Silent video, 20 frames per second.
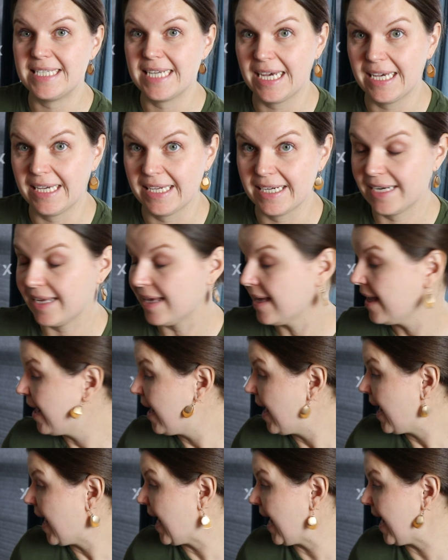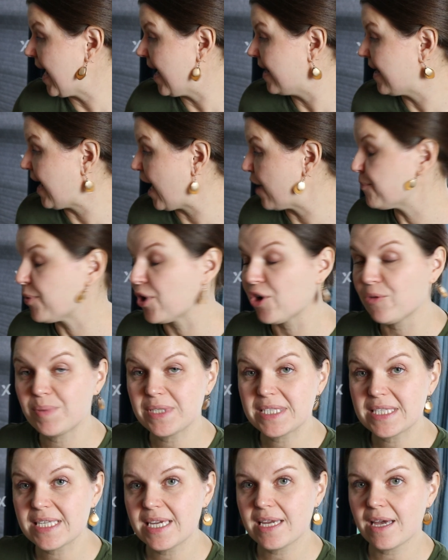done. And I
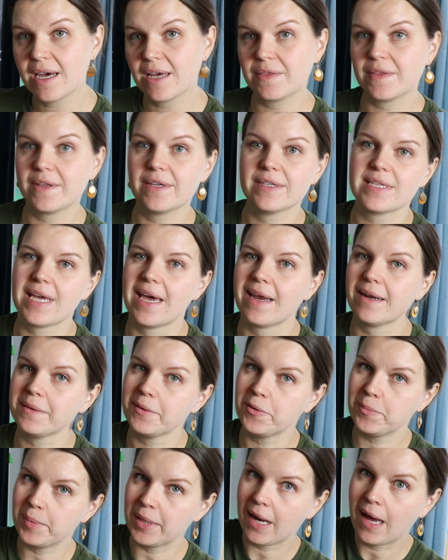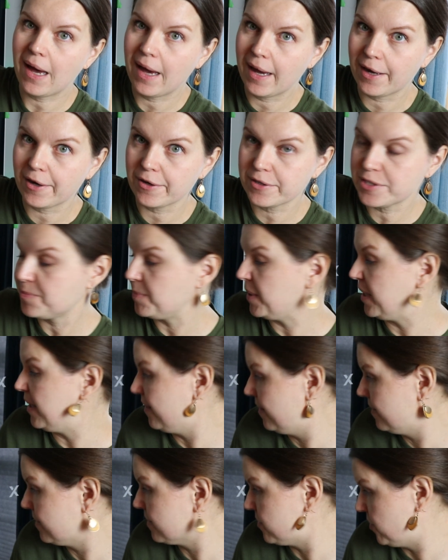purposely cut this at a little bit higher
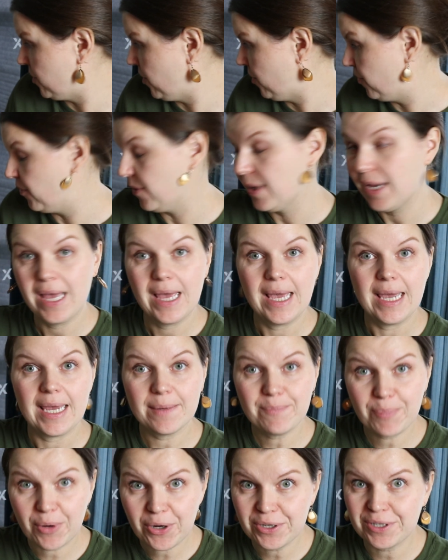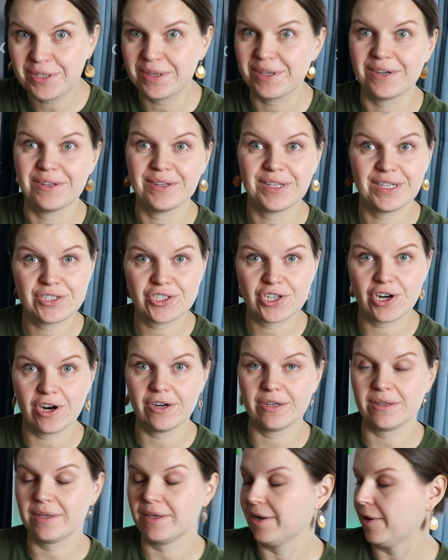speed, so it burned a little, it
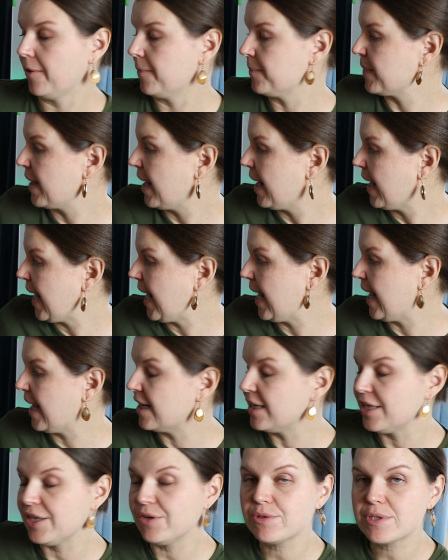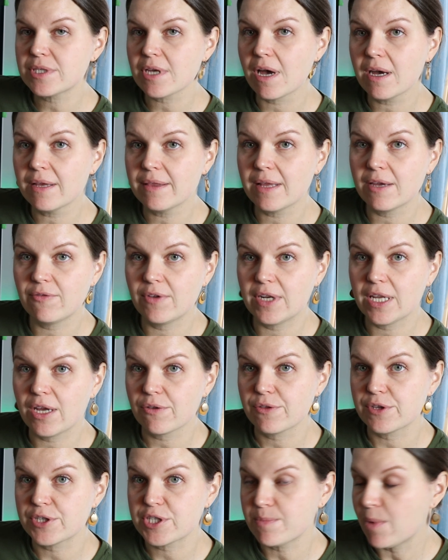charred a little. And you saw in that video
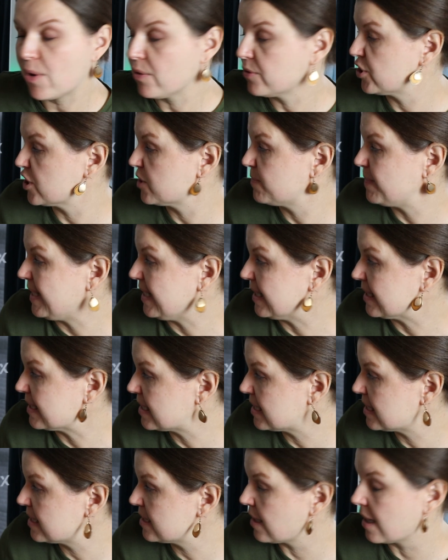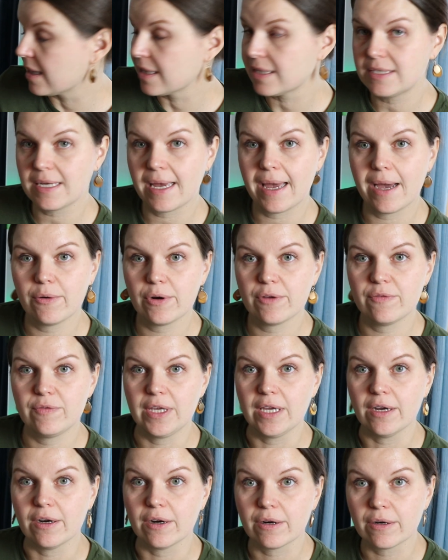the smoke just being sucked out of
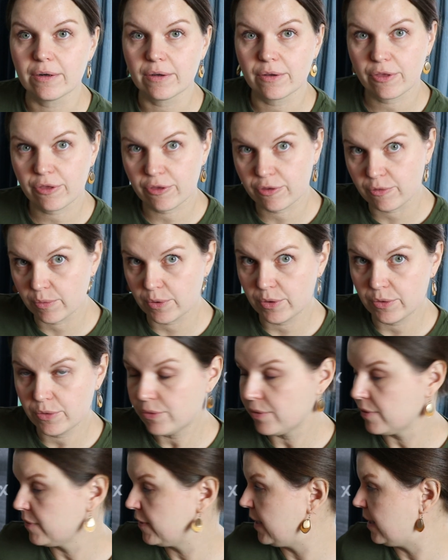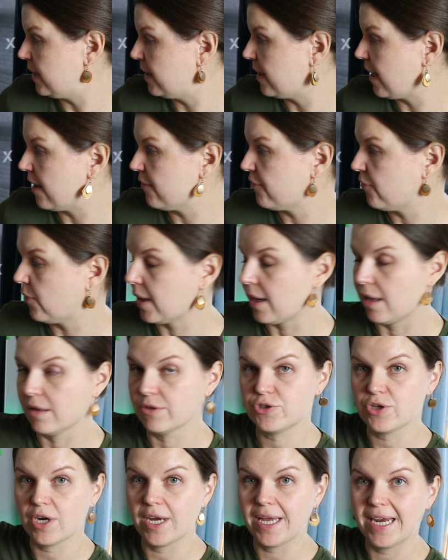here through the F1
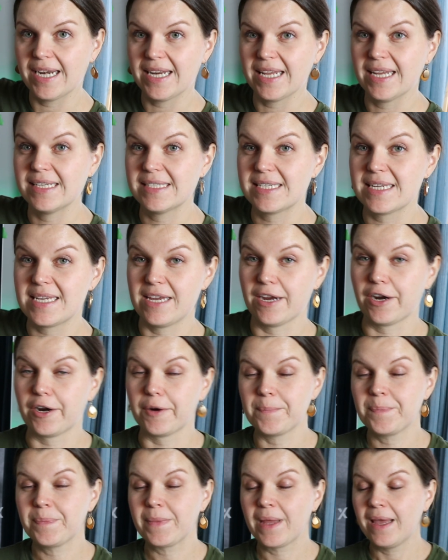Ultra and into here.